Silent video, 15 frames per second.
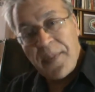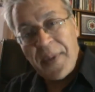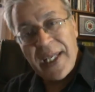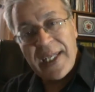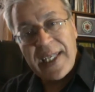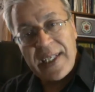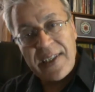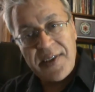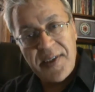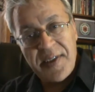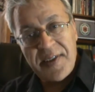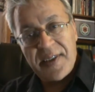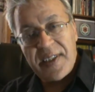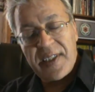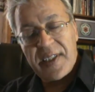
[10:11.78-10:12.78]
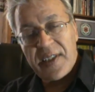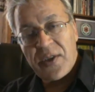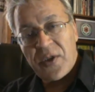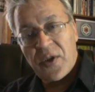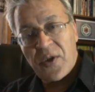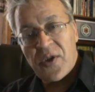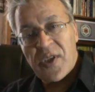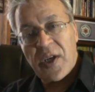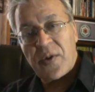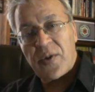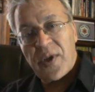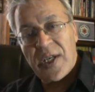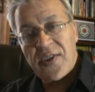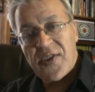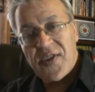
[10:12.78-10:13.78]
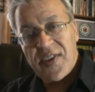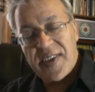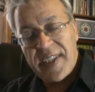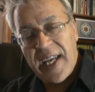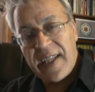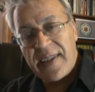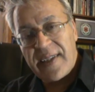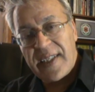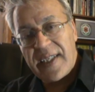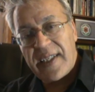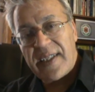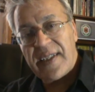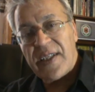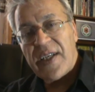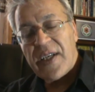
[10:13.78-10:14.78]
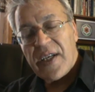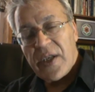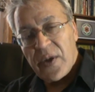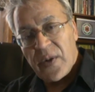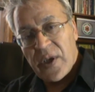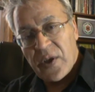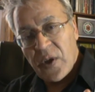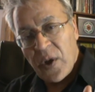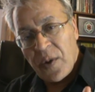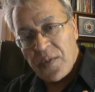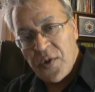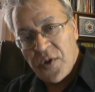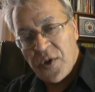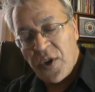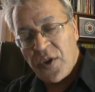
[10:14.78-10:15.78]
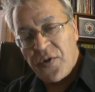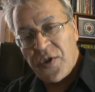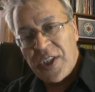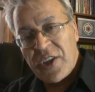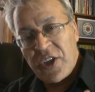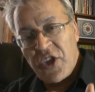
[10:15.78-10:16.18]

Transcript: bil qist, those are who are standing, who are observing the